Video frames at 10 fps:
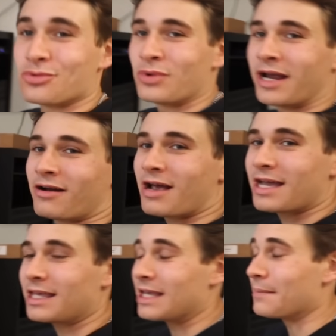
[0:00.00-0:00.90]
where I
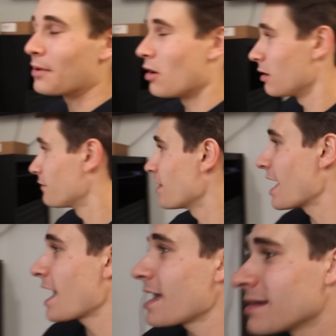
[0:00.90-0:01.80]
keep all of
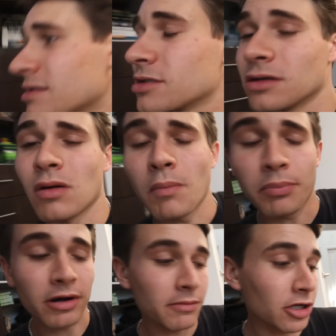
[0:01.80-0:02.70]
the eggs. So
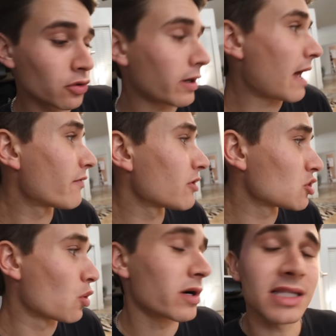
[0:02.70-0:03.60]
pretty much whenever the
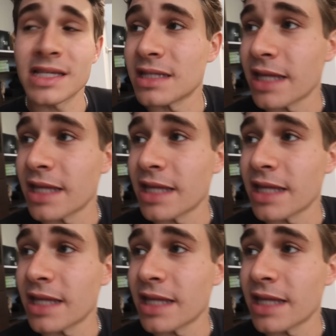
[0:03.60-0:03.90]
tortoises